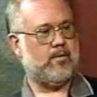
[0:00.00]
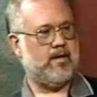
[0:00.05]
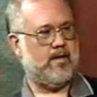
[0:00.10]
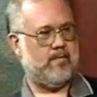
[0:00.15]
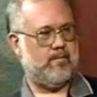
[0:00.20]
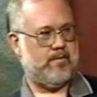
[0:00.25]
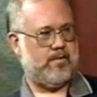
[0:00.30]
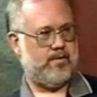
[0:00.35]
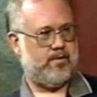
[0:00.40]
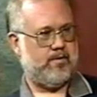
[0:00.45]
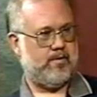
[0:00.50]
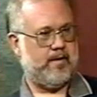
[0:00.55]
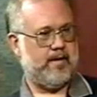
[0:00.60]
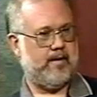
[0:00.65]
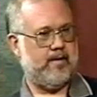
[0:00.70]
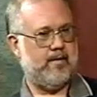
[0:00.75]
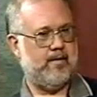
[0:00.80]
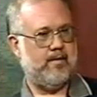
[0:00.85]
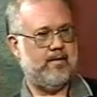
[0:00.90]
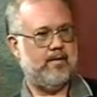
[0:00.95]
on Government
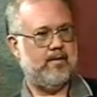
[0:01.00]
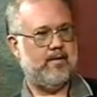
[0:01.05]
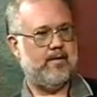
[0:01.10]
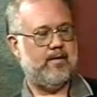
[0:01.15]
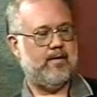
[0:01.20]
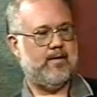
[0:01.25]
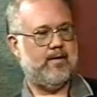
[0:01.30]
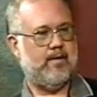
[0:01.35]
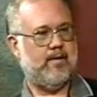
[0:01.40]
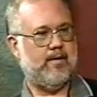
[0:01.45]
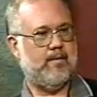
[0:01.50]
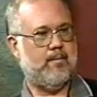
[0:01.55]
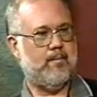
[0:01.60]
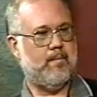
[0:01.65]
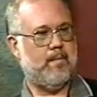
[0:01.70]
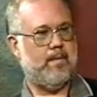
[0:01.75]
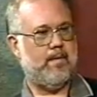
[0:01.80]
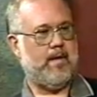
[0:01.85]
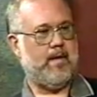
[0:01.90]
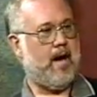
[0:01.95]
Street,
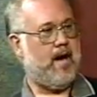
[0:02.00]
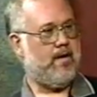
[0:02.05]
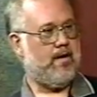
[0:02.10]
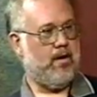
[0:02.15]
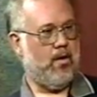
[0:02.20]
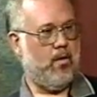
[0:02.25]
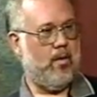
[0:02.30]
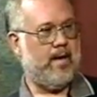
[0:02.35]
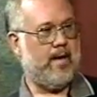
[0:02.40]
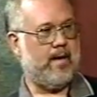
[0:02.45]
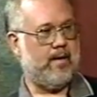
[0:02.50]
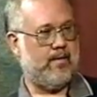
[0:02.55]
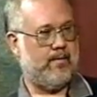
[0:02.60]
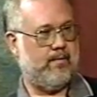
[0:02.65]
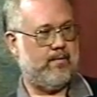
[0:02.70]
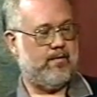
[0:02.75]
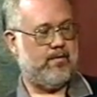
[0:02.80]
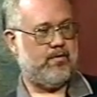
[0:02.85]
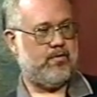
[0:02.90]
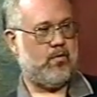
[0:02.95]
not
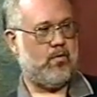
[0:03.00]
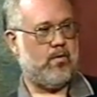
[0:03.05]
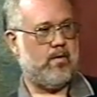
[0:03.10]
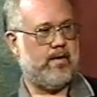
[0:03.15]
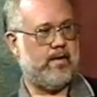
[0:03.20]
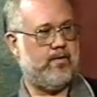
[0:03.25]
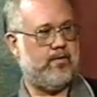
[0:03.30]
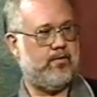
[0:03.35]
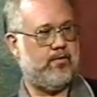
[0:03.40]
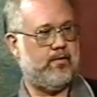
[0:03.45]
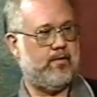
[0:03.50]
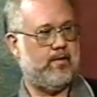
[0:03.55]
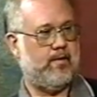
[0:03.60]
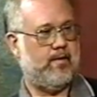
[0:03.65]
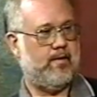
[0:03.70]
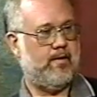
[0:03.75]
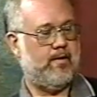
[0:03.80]
knowing the stories,